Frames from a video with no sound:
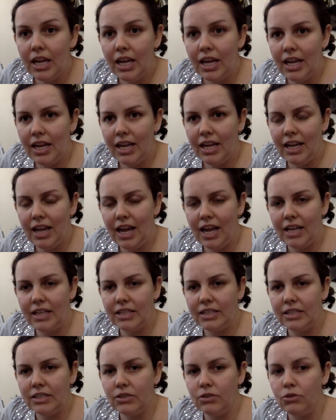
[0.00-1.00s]
it
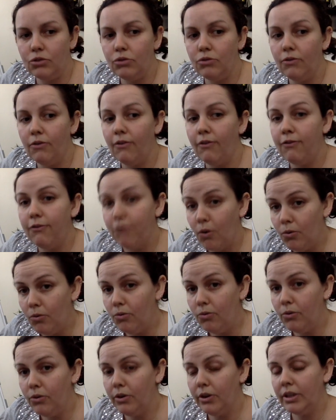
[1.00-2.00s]
has
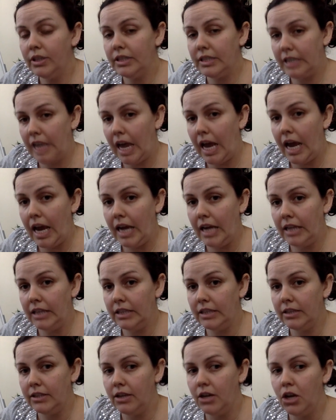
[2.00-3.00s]
4
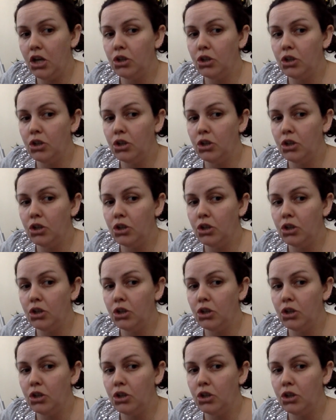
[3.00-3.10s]
sides.